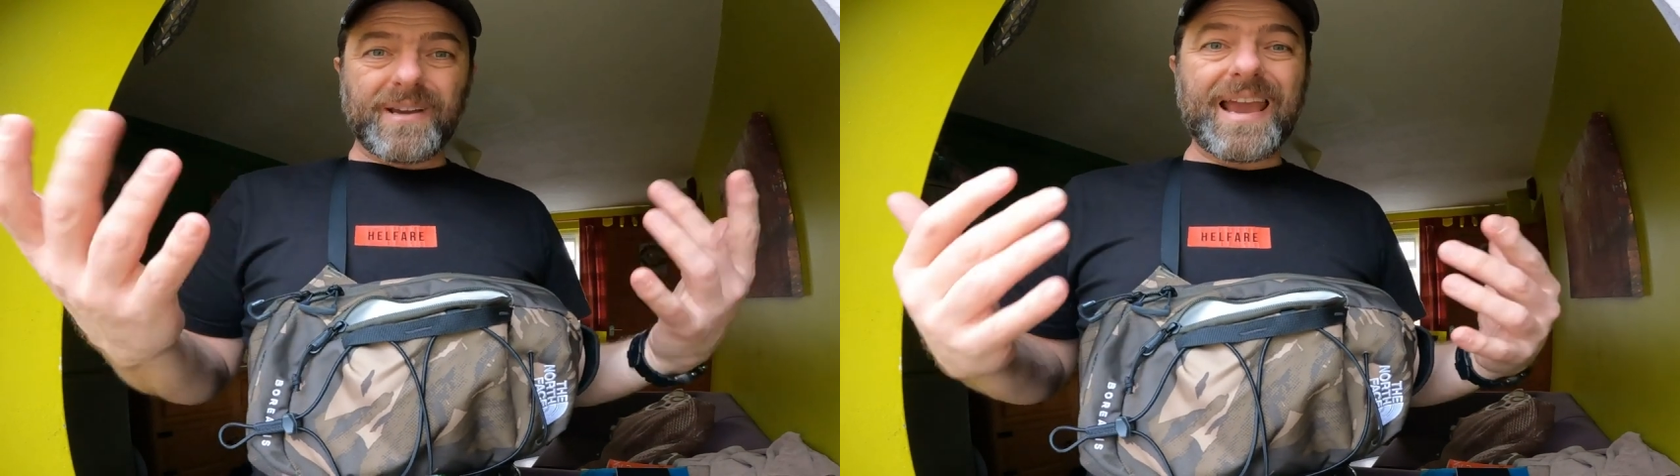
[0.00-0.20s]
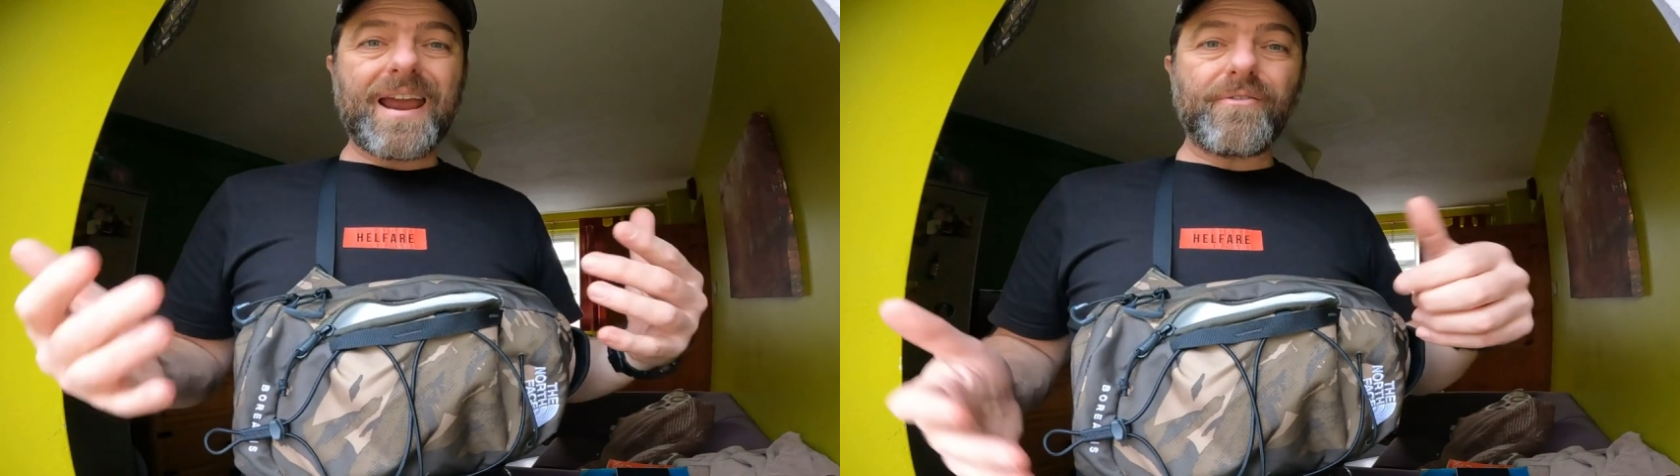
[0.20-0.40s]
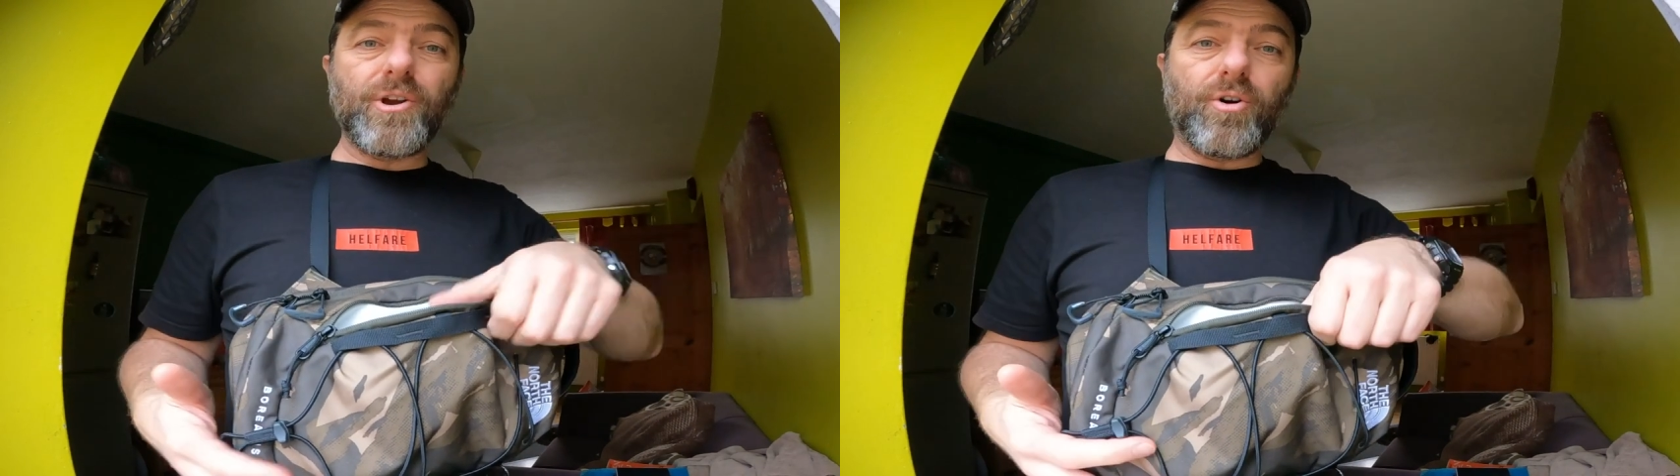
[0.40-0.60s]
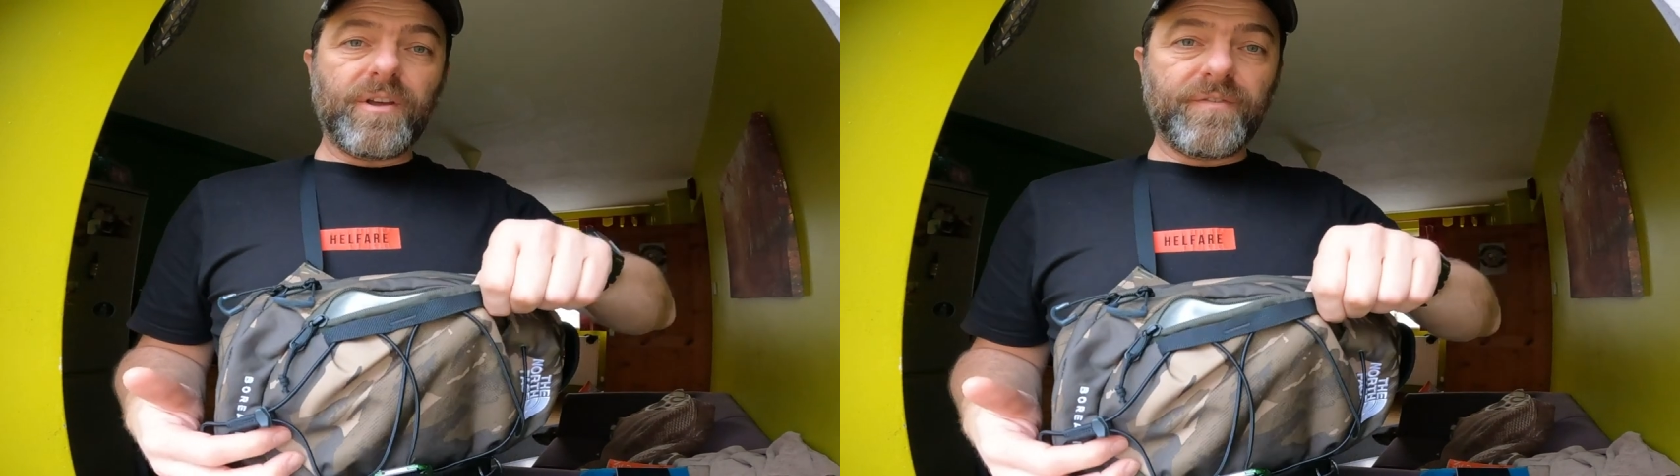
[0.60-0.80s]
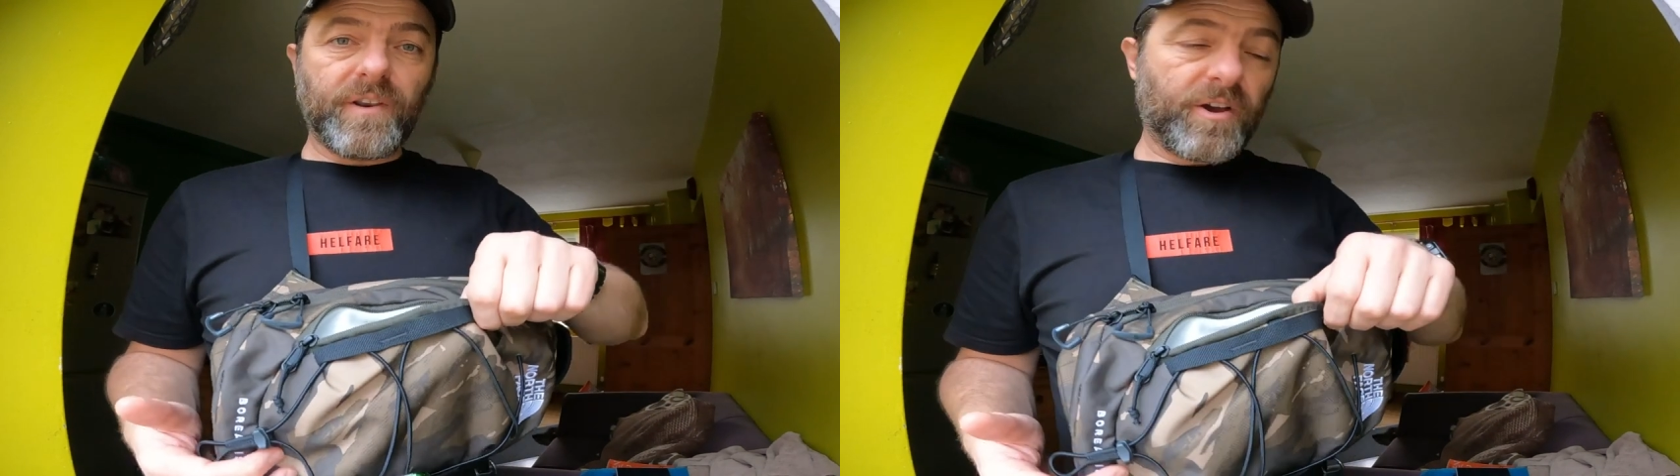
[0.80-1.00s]
carry-on,
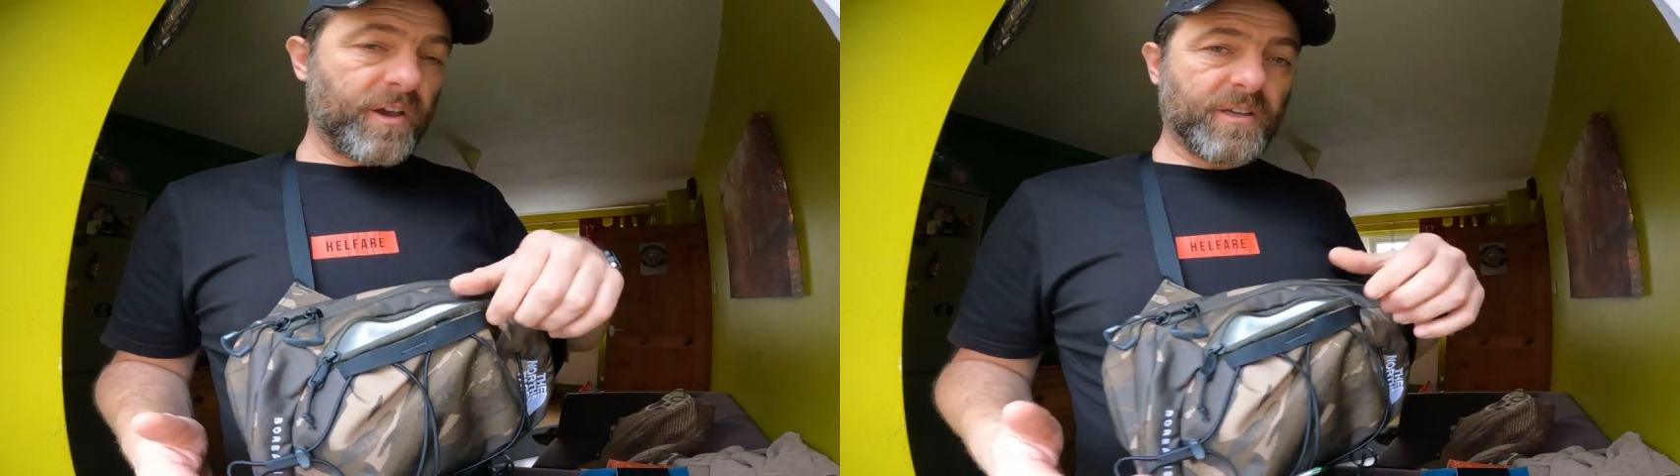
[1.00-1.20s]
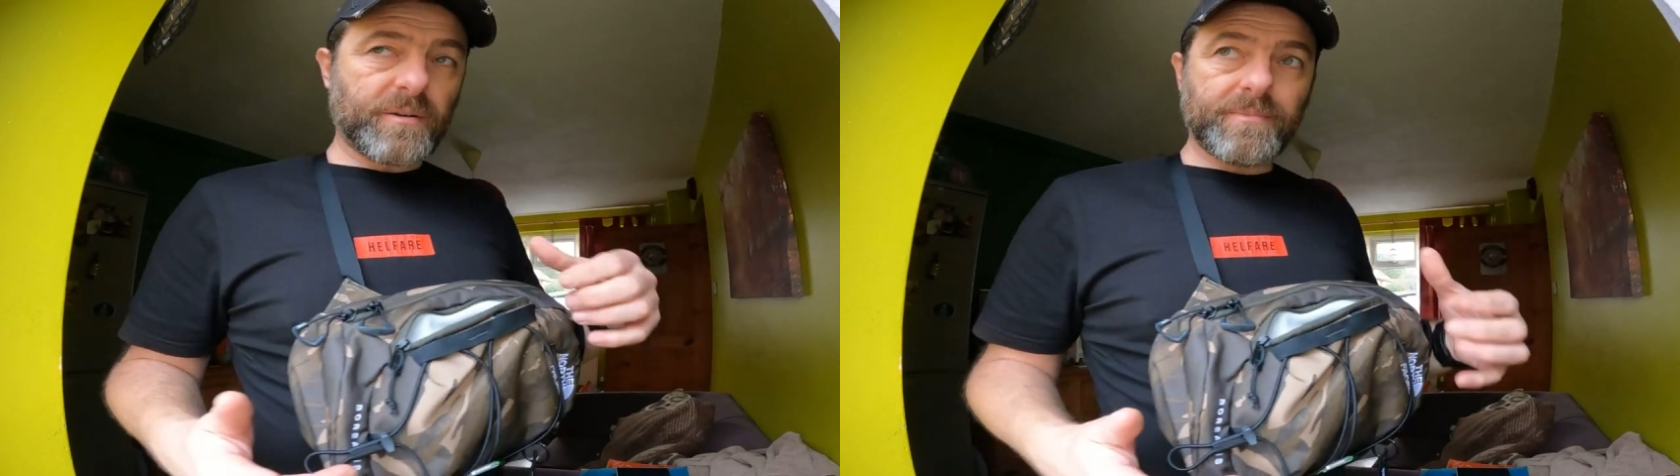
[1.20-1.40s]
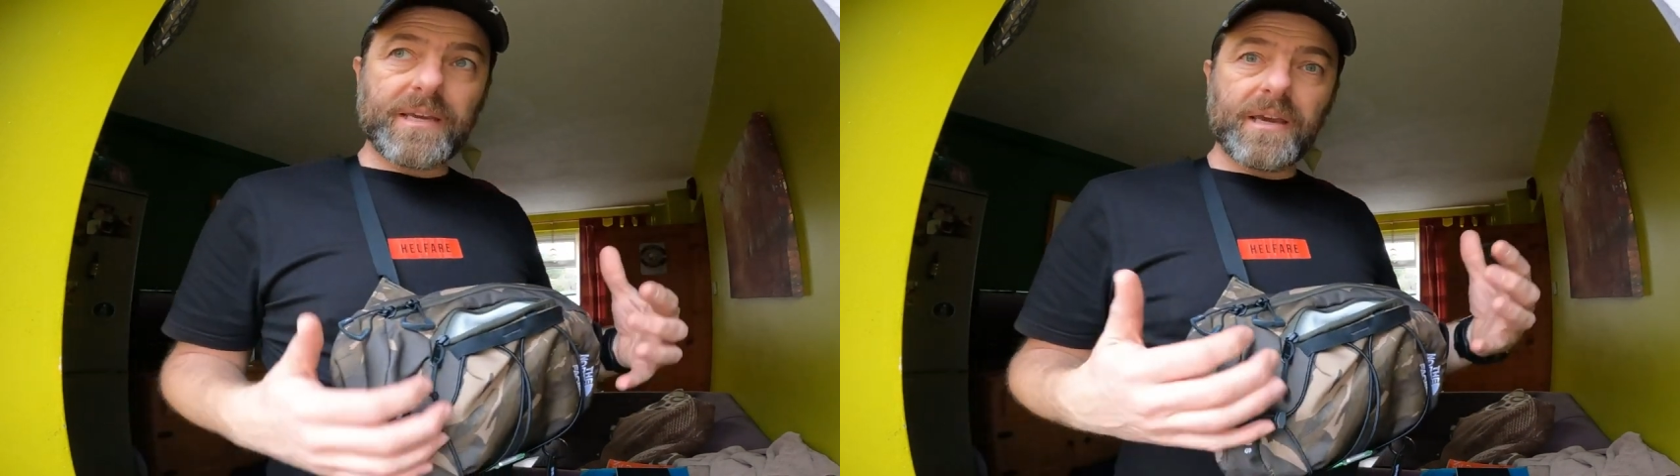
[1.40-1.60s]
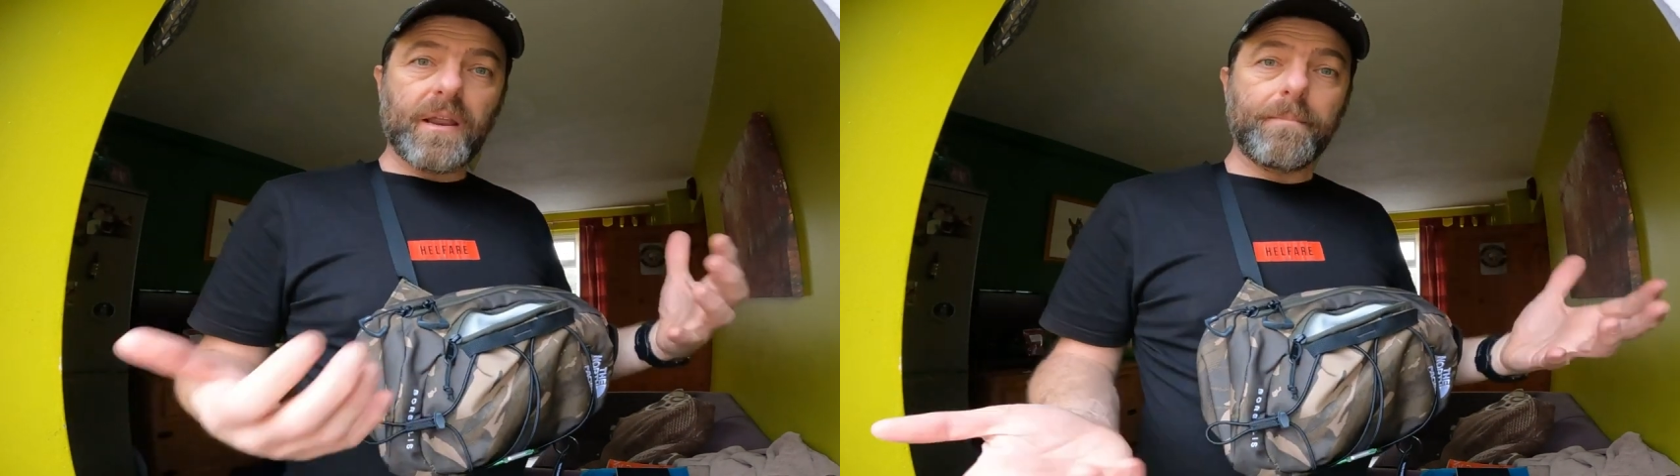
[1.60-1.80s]
if you like, because I'm taking